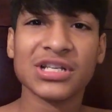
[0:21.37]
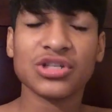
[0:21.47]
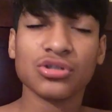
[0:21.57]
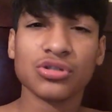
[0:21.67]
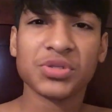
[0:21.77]
in
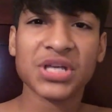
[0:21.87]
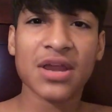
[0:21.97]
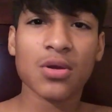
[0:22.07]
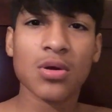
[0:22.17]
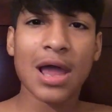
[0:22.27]
this YouTube
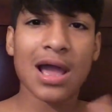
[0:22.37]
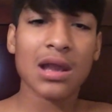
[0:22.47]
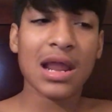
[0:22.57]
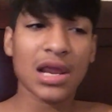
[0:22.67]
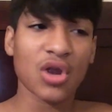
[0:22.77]
channel,
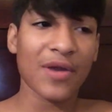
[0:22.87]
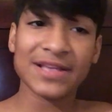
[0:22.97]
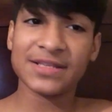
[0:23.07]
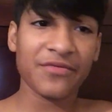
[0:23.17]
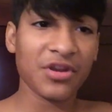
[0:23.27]
like
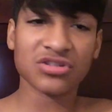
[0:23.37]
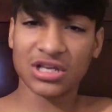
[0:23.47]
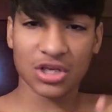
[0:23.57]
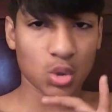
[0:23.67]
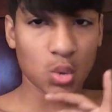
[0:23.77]
crazy videos.
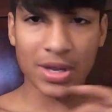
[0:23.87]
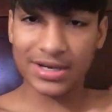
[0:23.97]
I can do